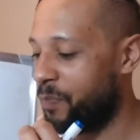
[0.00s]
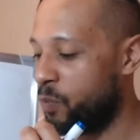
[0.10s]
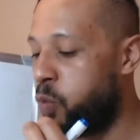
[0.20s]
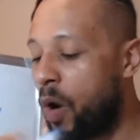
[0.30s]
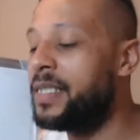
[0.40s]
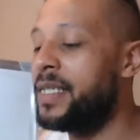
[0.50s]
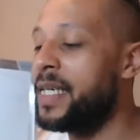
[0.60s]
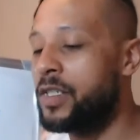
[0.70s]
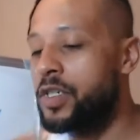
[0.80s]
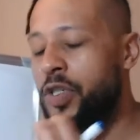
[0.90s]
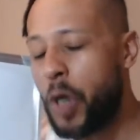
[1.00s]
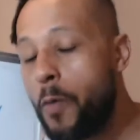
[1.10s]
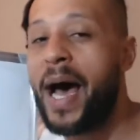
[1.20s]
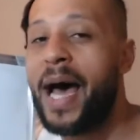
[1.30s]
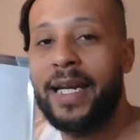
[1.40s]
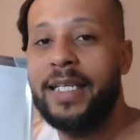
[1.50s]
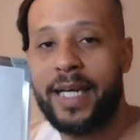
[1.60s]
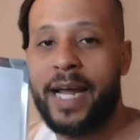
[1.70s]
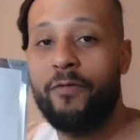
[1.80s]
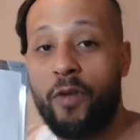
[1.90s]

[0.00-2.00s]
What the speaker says: wanting so badly to get it